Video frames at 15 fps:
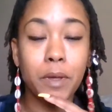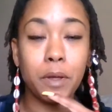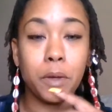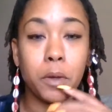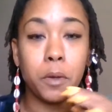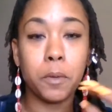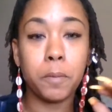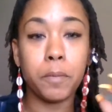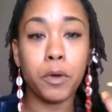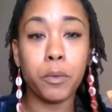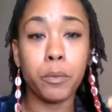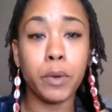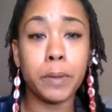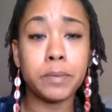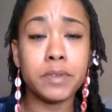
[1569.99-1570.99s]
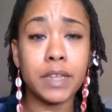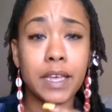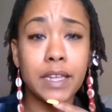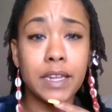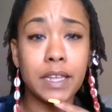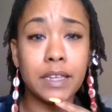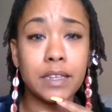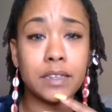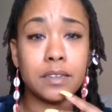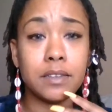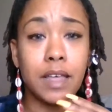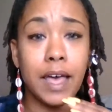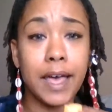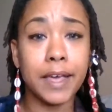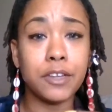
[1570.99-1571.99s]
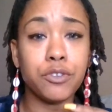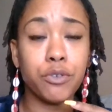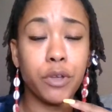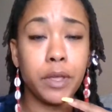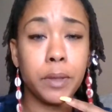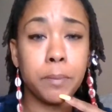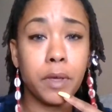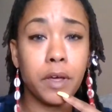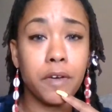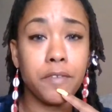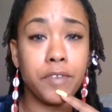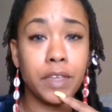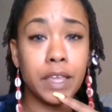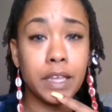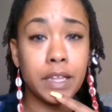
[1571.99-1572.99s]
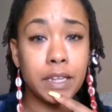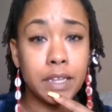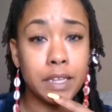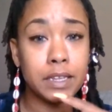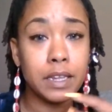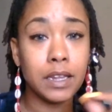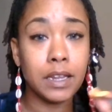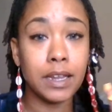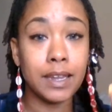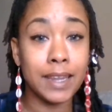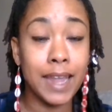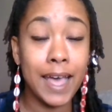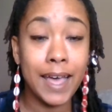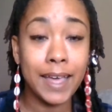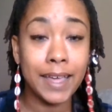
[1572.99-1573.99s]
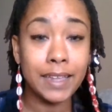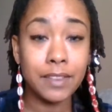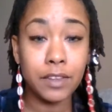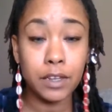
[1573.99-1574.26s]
Her website is idreamofhealing9,